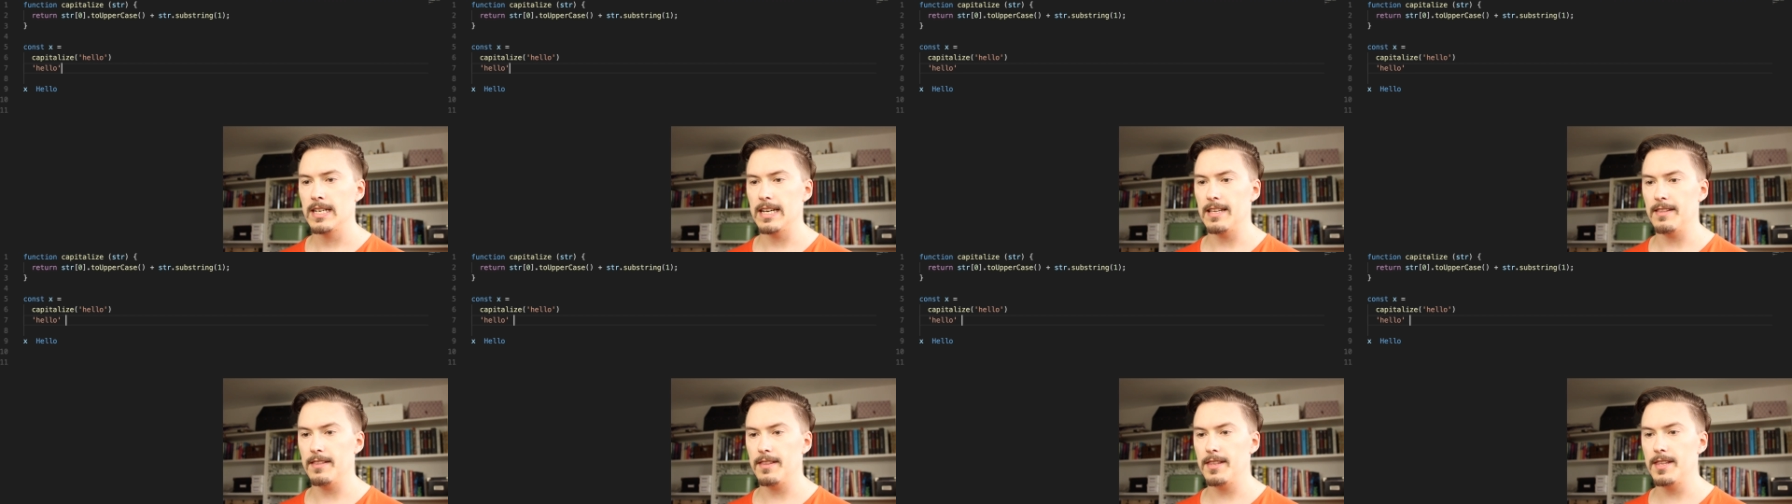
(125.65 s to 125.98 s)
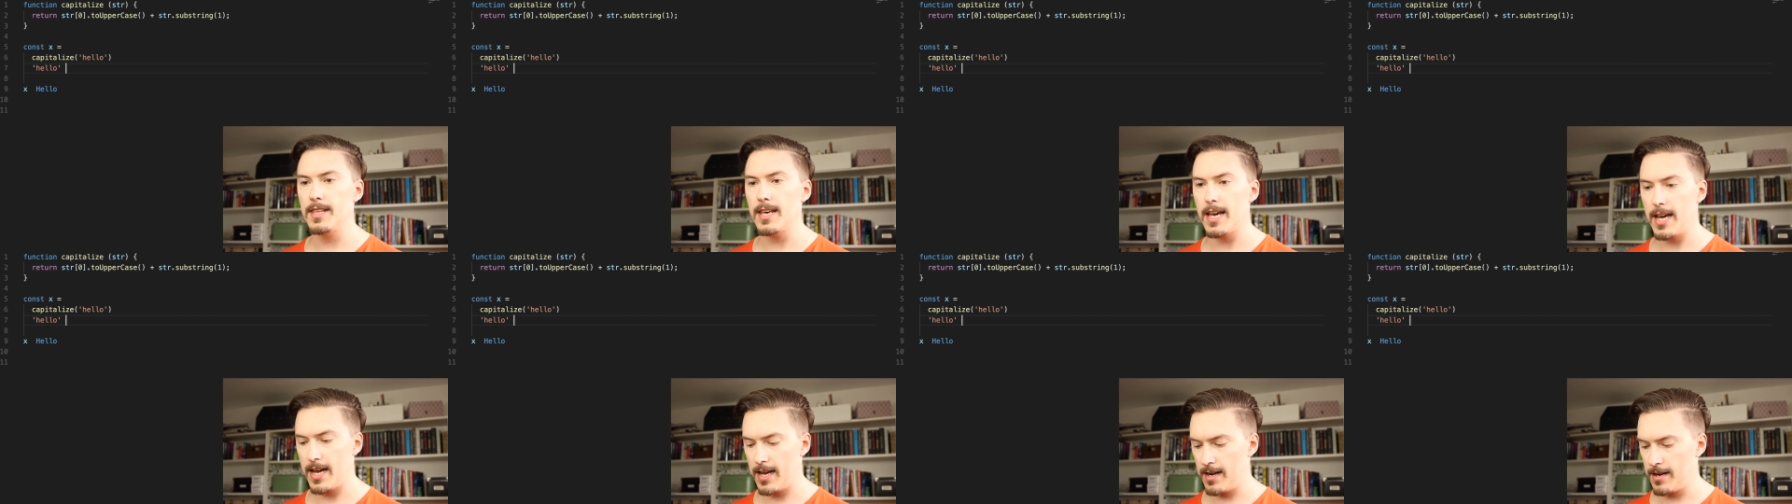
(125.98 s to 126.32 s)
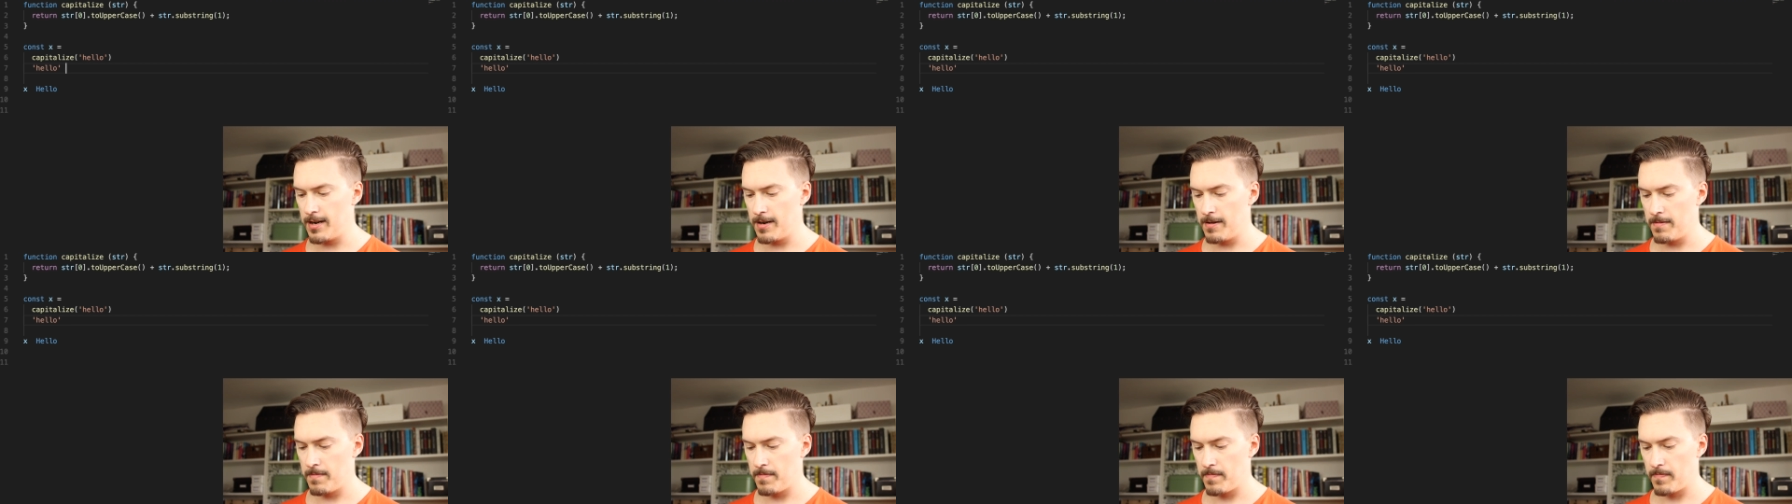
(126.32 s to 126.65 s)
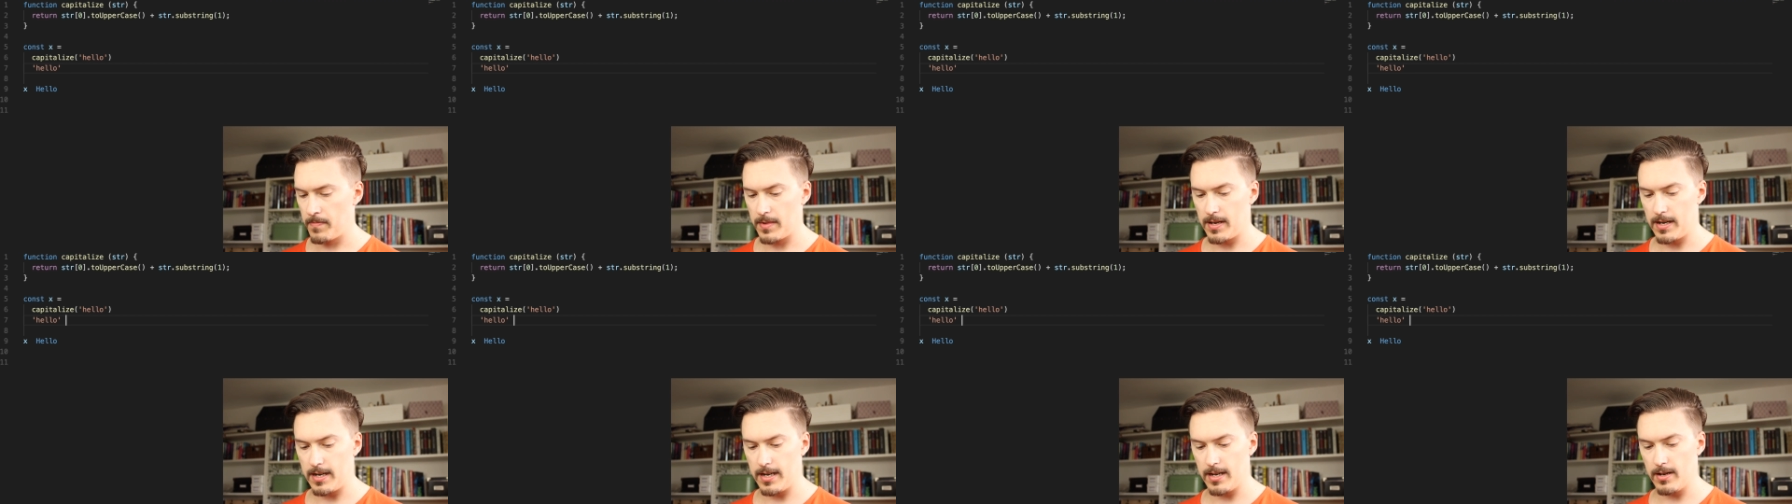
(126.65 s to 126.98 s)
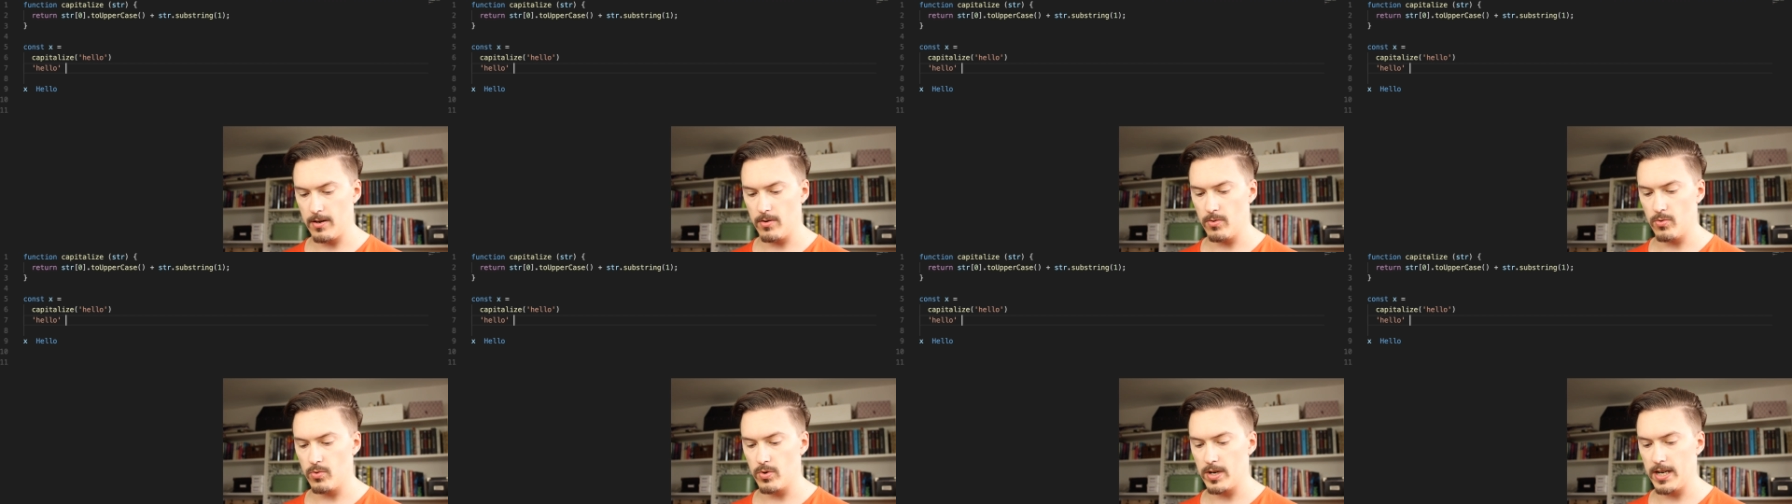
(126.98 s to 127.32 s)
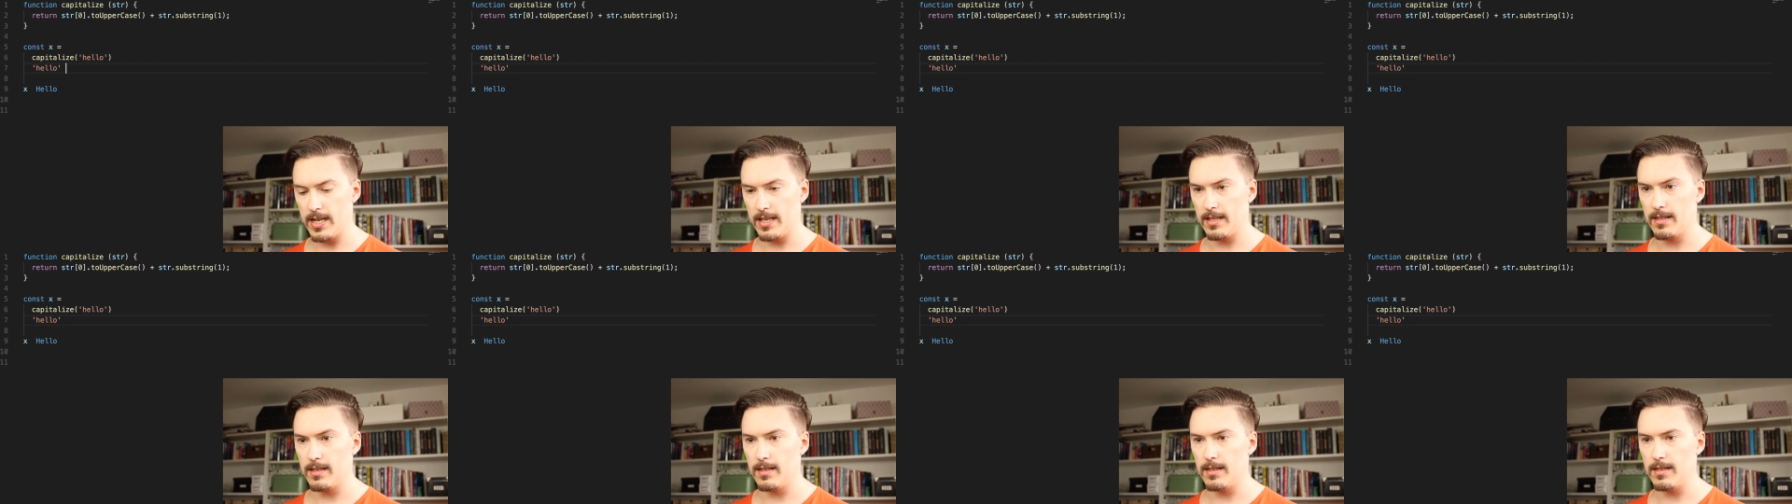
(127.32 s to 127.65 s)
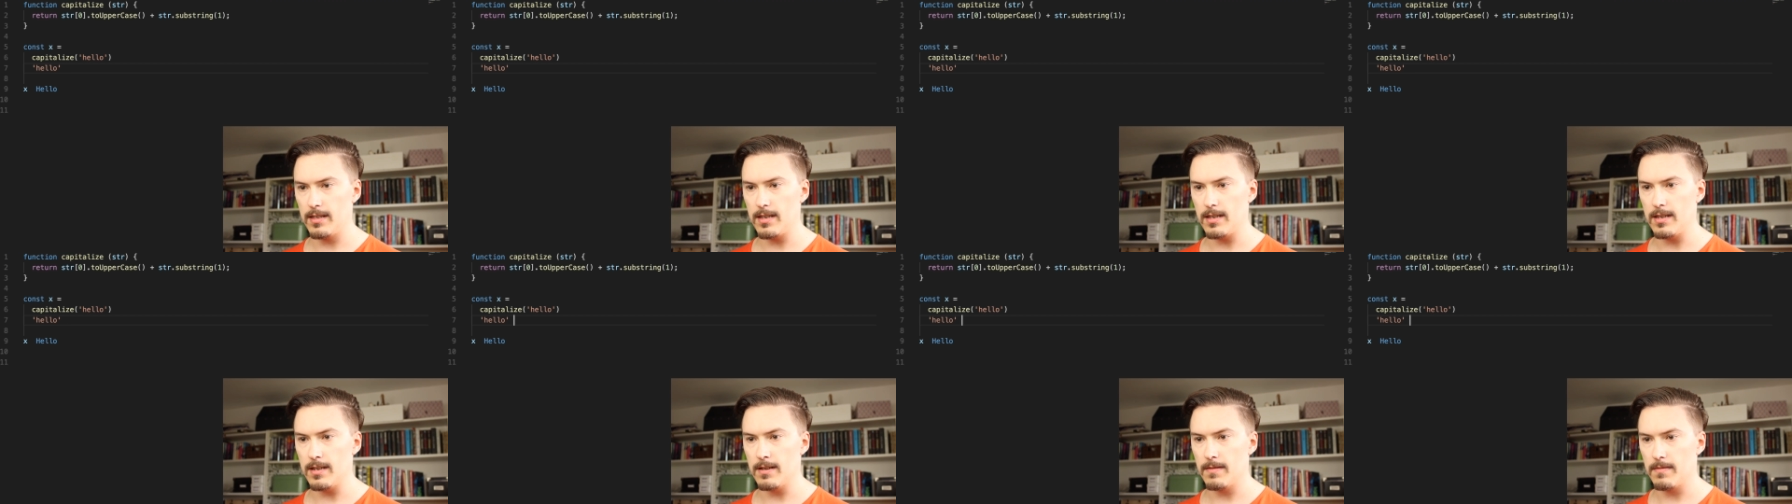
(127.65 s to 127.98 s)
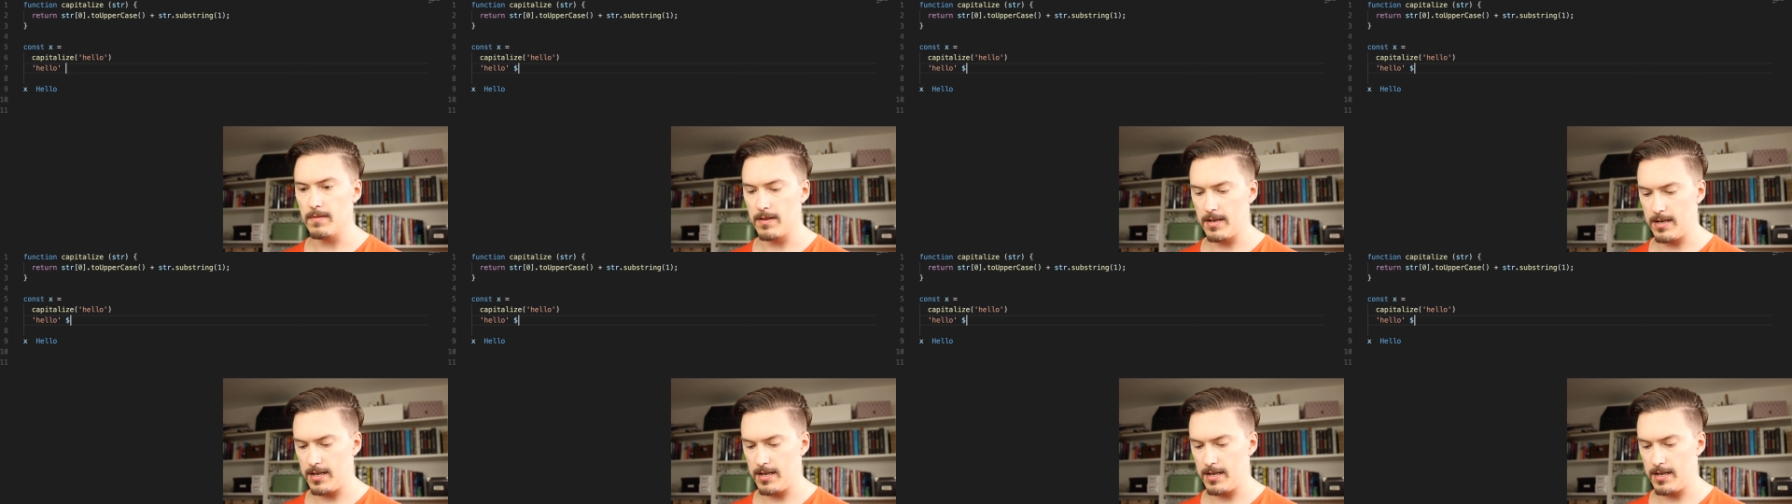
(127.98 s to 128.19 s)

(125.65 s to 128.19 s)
and then I write the